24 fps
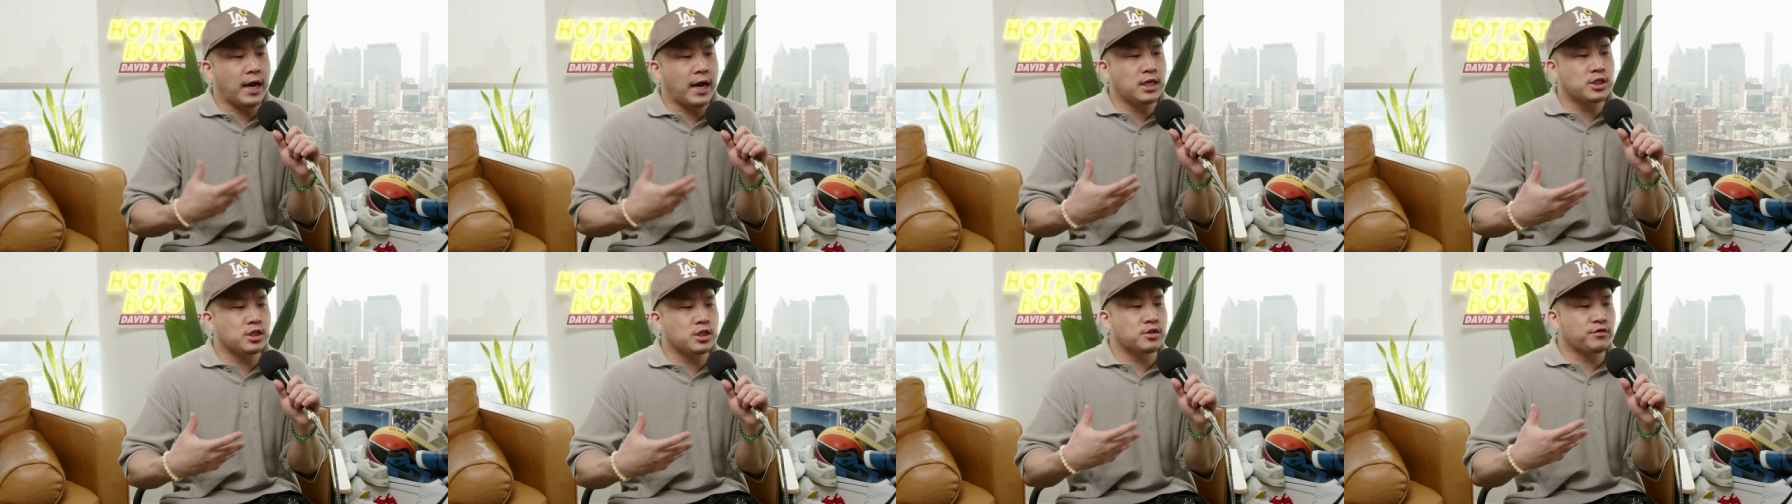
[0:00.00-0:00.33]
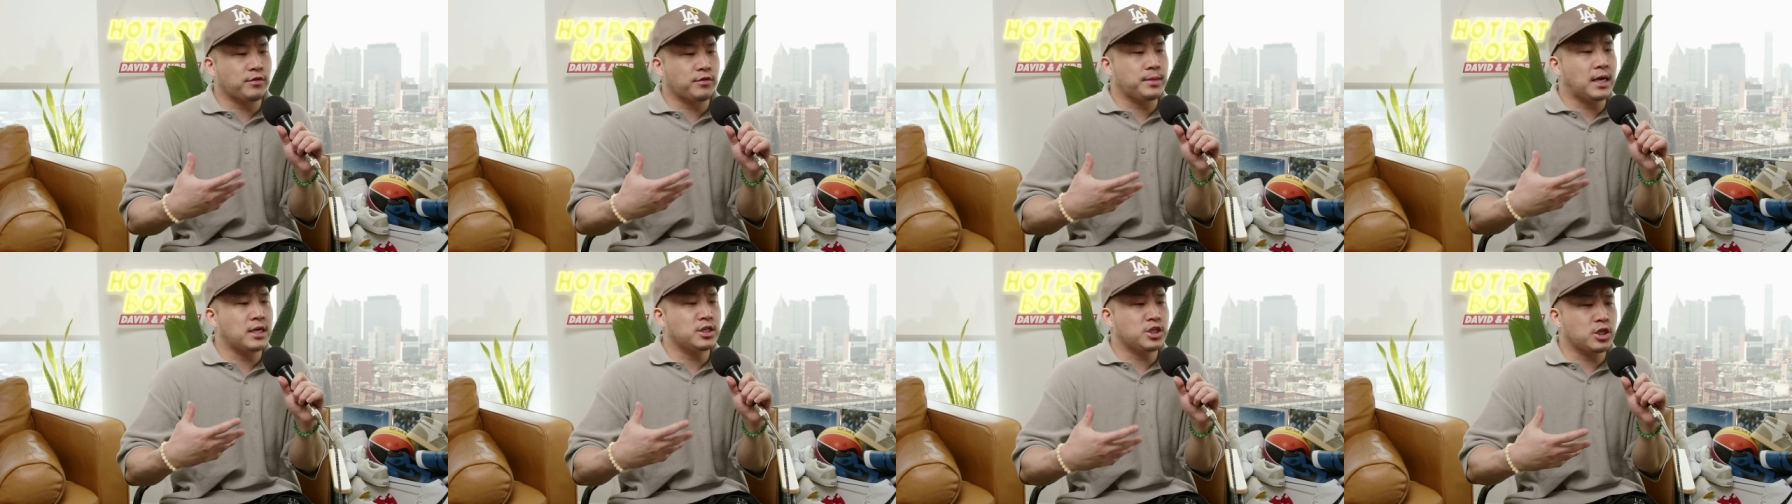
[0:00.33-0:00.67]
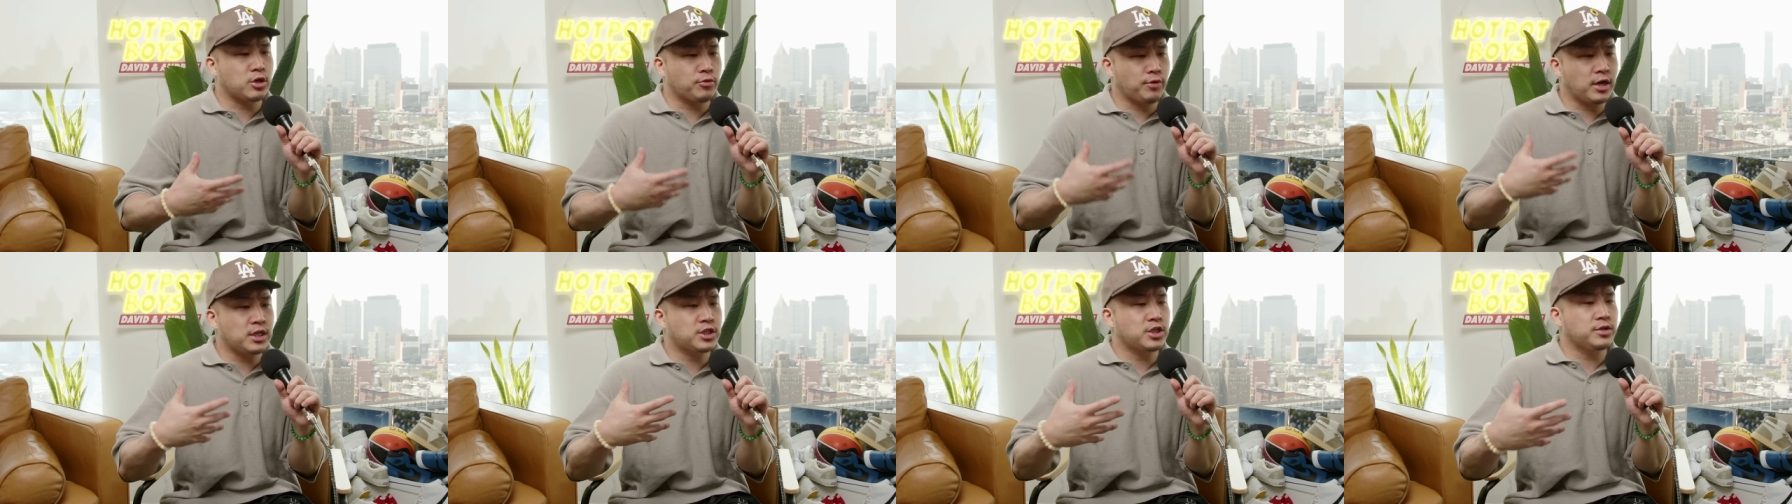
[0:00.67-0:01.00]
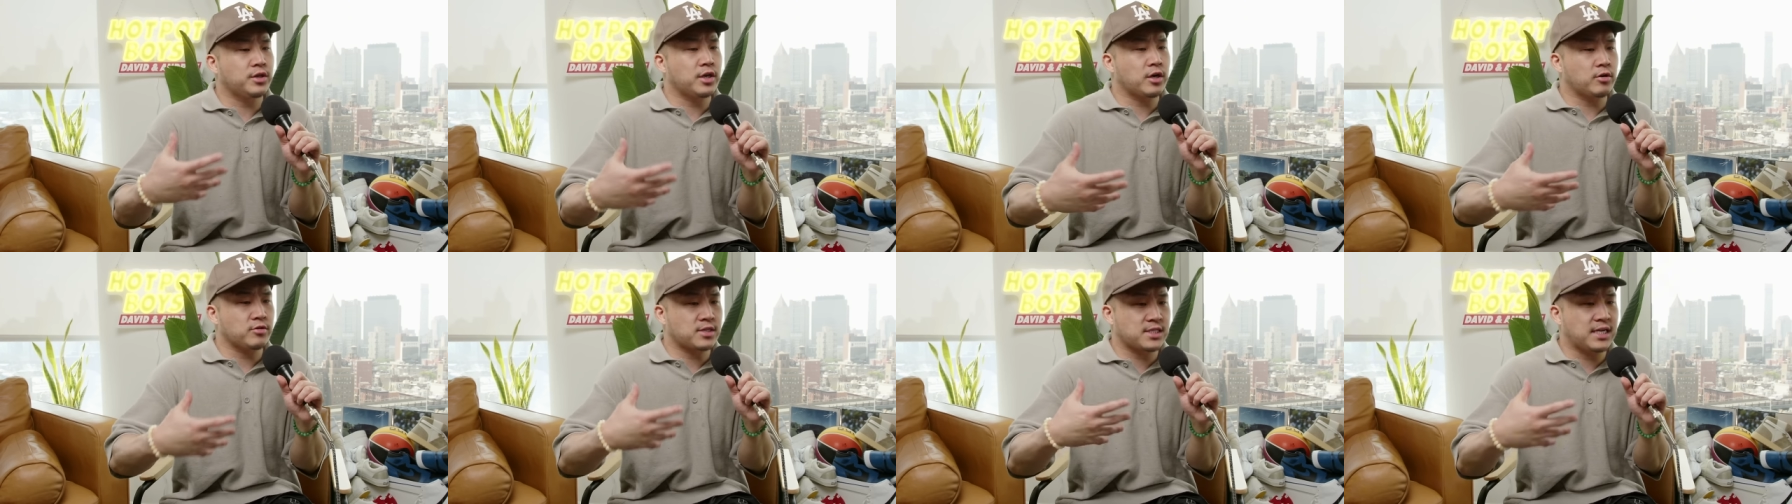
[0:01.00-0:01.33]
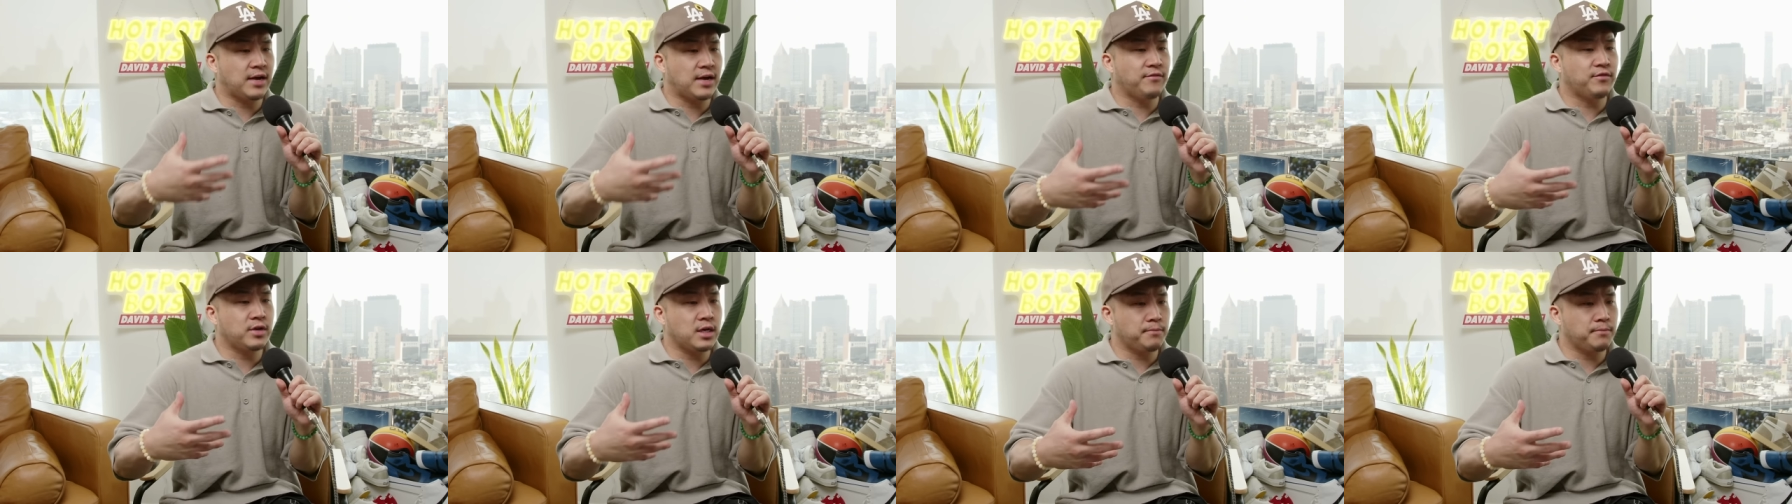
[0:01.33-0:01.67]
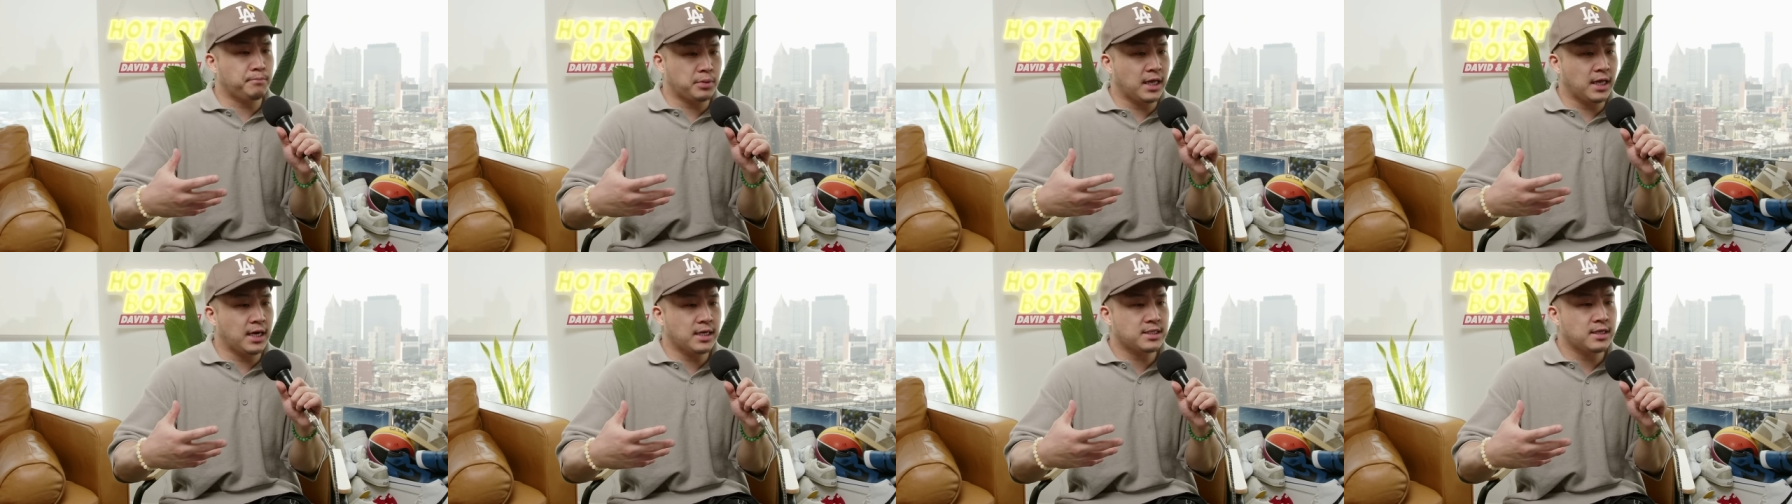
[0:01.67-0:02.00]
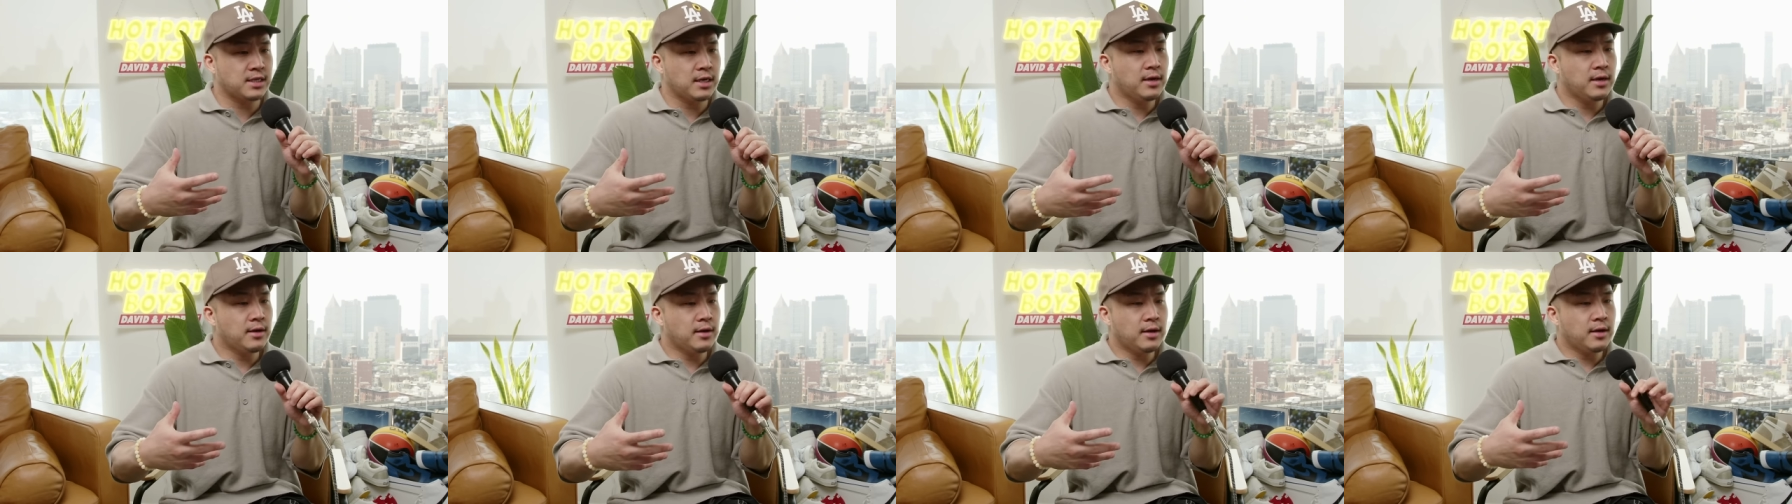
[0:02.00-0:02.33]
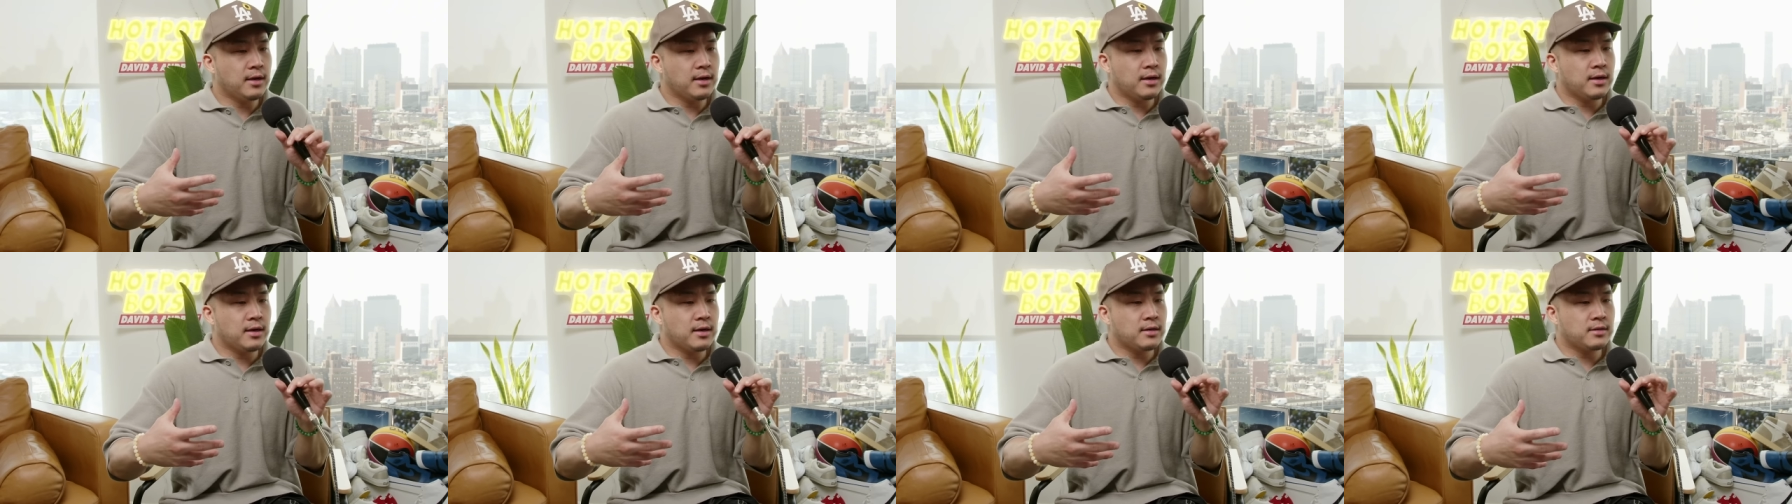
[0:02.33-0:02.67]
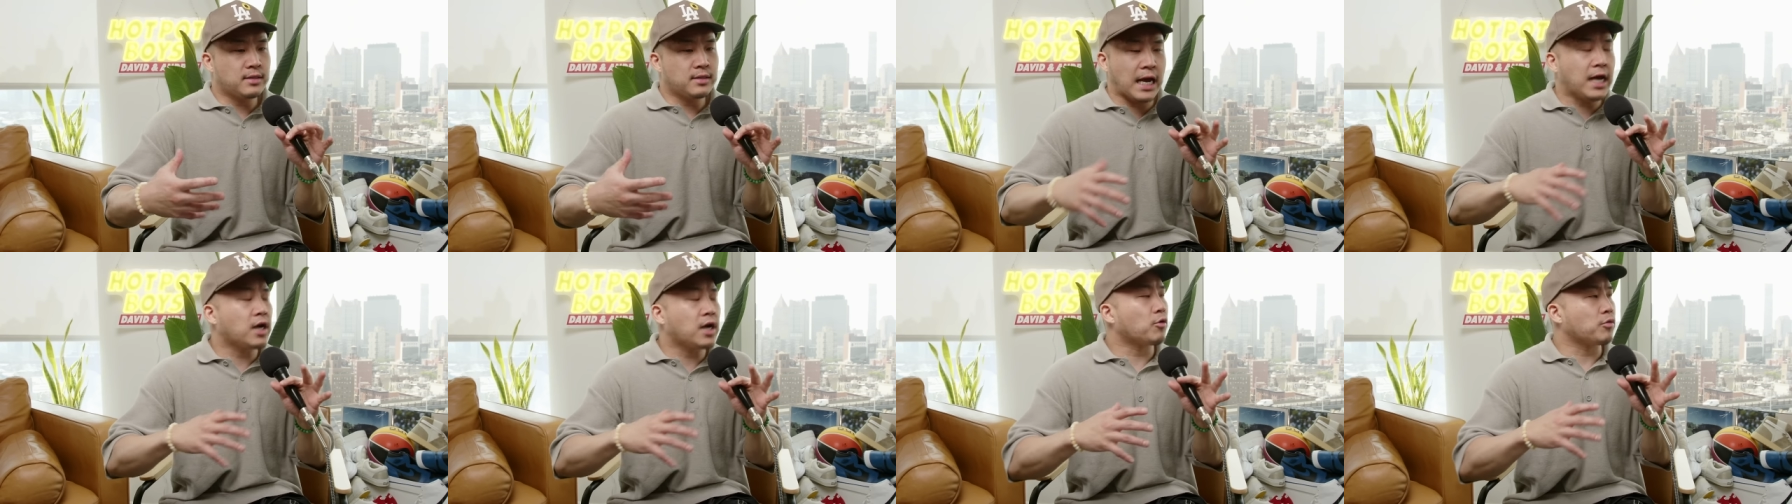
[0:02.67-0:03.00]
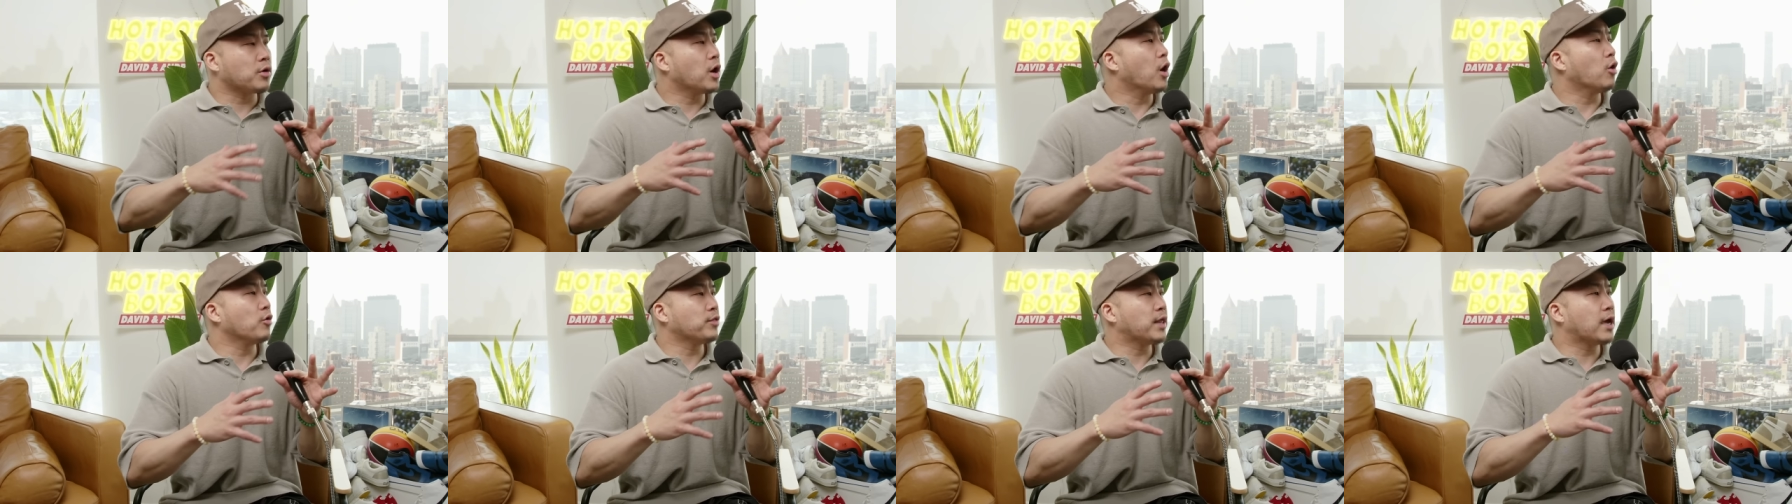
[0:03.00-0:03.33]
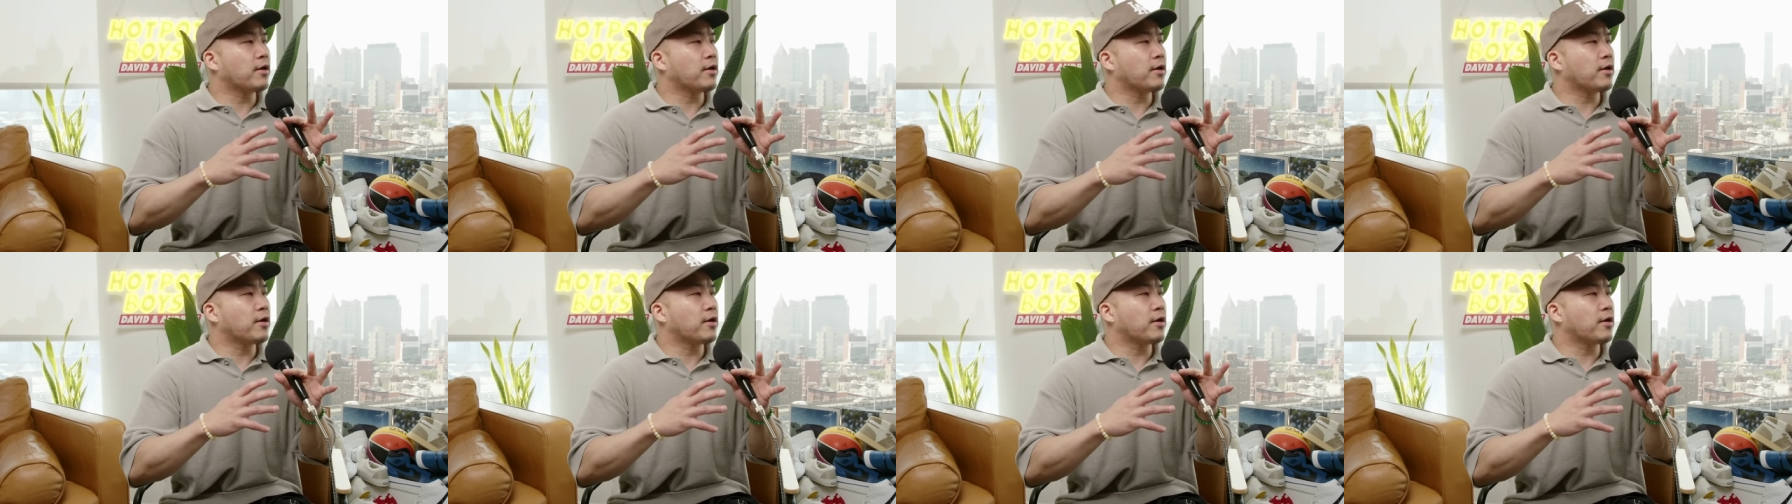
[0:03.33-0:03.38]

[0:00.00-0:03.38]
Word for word: Asians from that generation that are 70 plus they don't know.